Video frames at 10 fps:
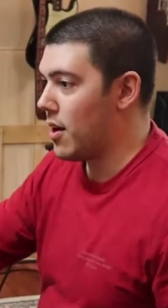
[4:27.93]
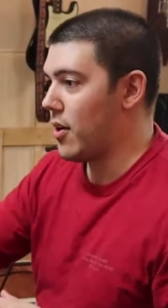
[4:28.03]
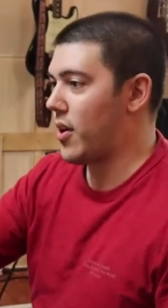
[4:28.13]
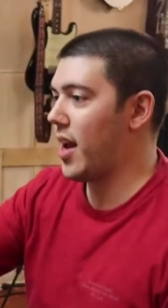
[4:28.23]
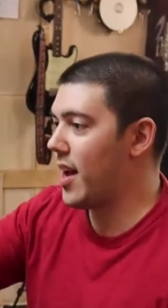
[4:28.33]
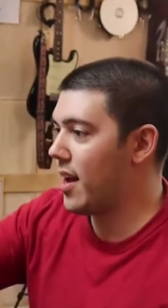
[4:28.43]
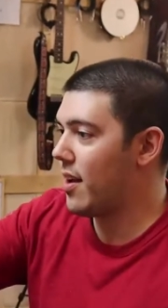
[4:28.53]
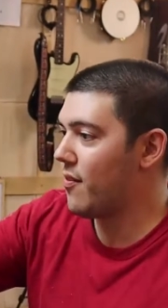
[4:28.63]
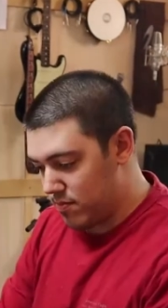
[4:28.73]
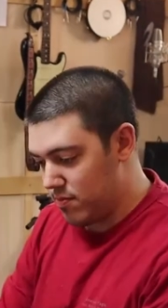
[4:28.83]
Okay,
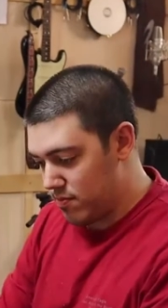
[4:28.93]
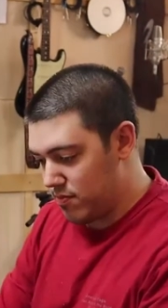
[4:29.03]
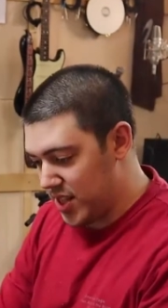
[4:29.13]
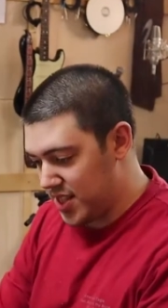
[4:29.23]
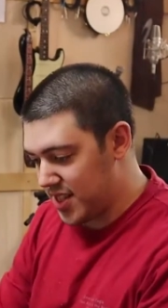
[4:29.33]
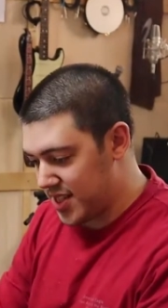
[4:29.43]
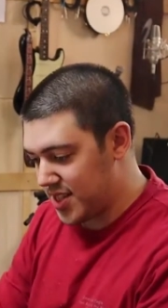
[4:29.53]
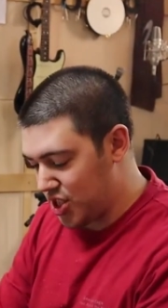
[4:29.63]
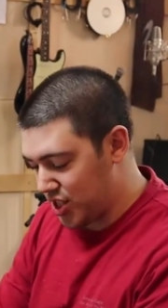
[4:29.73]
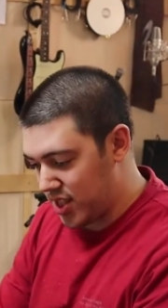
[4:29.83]
this is
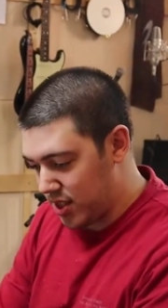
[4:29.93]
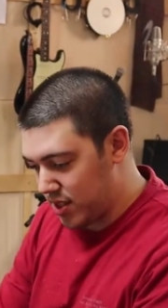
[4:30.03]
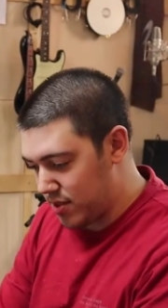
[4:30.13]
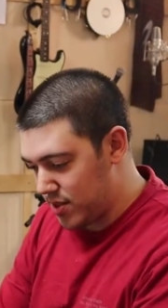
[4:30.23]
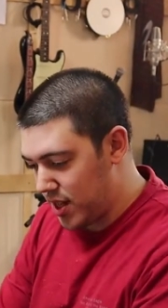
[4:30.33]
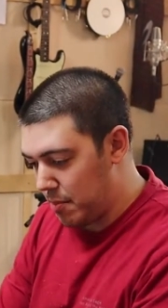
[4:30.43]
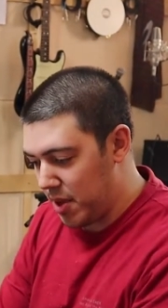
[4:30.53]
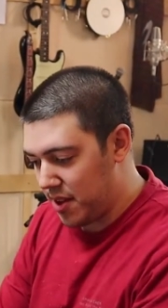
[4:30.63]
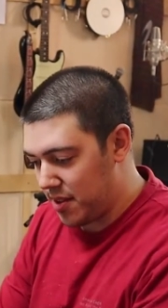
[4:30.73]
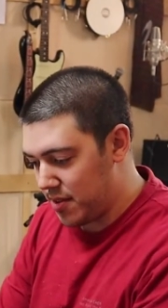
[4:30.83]
just a
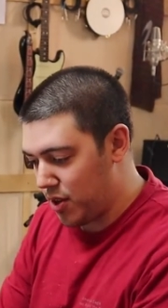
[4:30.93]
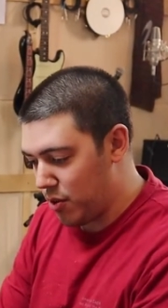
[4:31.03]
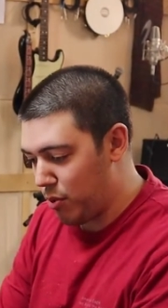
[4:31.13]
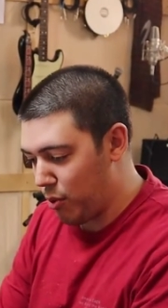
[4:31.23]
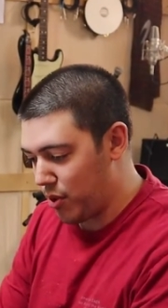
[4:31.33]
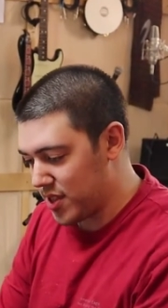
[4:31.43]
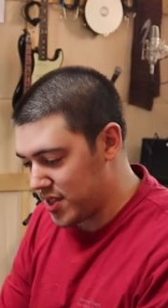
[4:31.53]
dummy, board.